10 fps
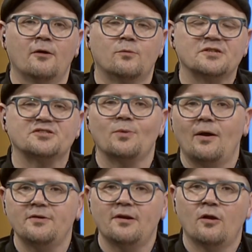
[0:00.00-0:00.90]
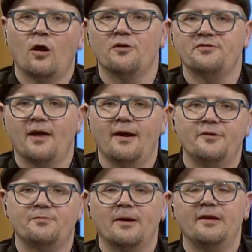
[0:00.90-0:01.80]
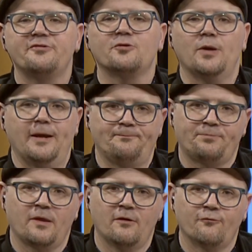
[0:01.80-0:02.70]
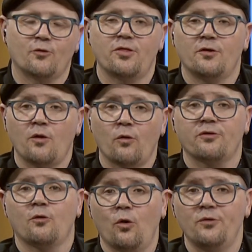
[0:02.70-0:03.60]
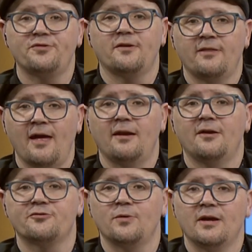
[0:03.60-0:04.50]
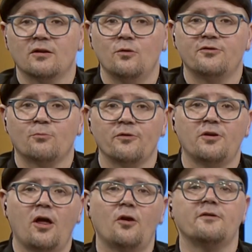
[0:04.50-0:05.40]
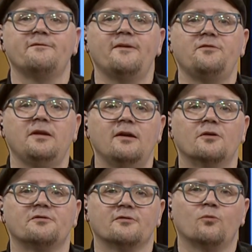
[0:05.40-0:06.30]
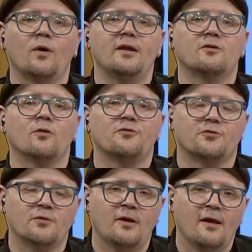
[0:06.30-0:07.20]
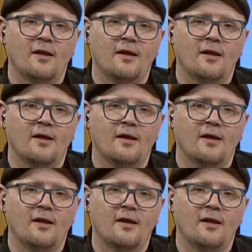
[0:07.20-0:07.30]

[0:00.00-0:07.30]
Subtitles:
We're surrounded on all sides by history. For the North Coast, that history includes more than 150 years of white culture